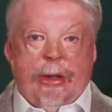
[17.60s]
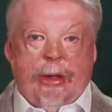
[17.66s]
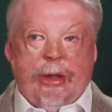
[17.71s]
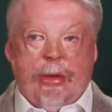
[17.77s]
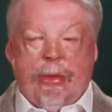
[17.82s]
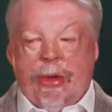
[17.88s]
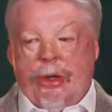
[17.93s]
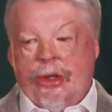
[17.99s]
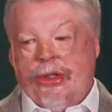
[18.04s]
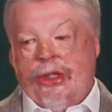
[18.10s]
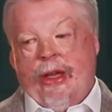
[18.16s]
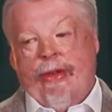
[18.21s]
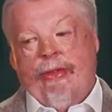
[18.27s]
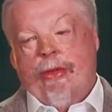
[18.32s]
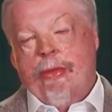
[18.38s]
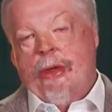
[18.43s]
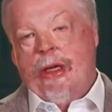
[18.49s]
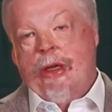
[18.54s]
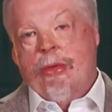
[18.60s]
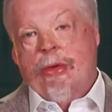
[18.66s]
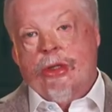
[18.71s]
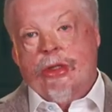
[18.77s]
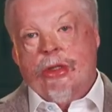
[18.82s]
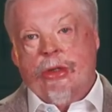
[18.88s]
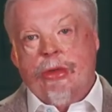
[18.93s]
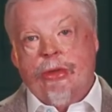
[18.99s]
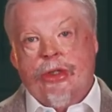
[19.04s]
The worst thing for me
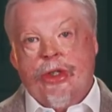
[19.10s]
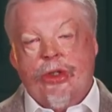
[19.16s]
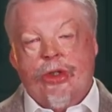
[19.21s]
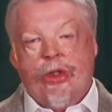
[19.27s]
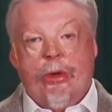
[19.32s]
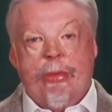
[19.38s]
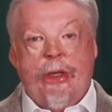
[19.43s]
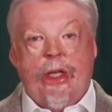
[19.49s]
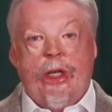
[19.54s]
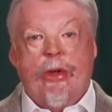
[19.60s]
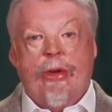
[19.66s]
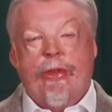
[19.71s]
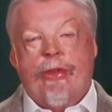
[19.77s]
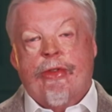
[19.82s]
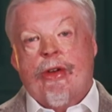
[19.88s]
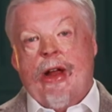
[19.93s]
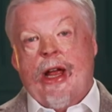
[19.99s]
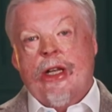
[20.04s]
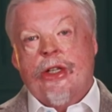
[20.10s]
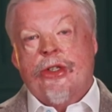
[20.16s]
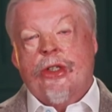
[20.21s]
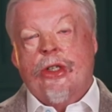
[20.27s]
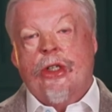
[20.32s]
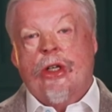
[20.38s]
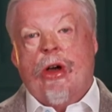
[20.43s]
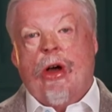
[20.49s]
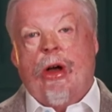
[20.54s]
was losing so many good
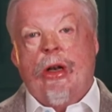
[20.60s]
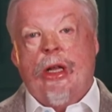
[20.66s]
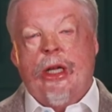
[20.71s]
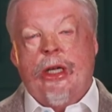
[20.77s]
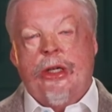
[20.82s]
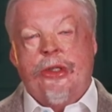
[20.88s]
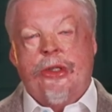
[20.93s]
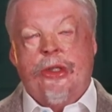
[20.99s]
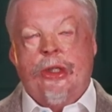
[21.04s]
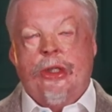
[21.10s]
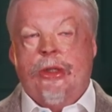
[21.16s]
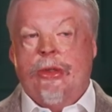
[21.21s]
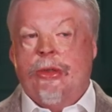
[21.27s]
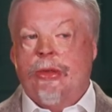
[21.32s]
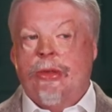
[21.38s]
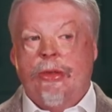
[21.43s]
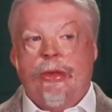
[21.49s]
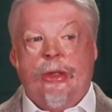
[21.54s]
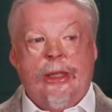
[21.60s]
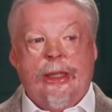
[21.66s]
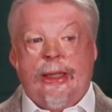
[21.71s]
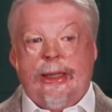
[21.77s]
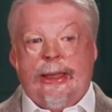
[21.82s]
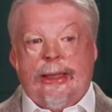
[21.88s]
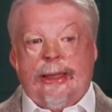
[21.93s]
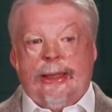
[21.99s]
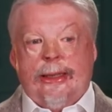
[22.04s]
friends and colleagues who
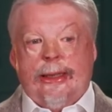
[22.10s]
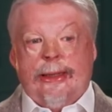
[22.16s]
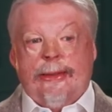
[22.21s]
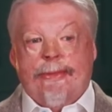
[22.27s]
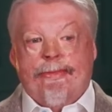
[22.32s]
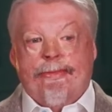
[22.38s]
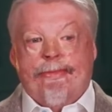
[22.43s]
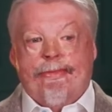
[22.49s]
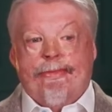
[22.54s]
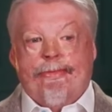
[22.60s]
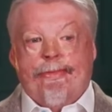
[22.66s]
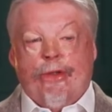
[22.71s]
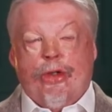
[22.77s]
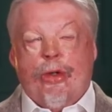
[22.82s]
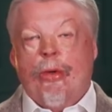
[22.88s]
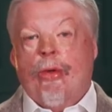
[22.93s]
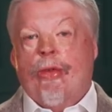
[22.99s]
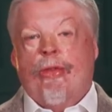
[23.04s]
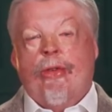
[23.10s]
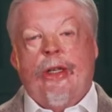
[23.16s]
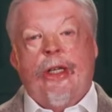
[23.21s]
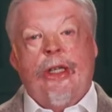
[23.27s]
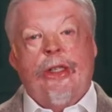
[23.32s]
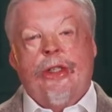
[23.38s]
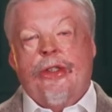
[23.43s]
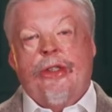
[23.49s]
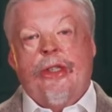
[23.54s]

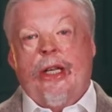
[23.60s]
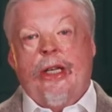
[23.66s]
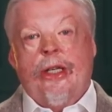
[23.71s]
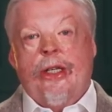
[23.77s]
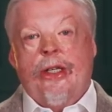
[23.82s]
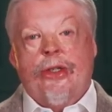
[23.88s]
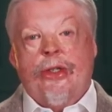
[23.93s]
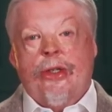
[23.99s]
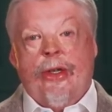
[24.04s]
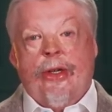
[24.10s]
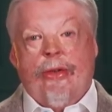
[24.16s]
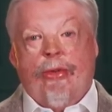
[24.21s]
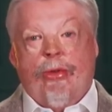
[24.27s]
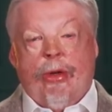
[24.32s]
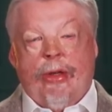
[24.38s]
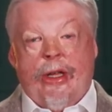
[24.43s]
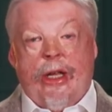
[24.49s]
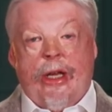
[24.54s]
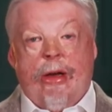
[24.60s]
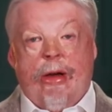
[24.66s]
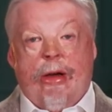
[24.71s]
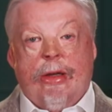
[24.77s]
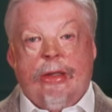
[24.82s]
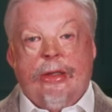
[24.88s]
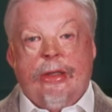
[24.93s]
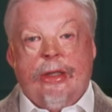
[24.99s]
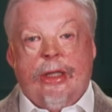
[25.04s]
truthfully just didn't deserve what they got.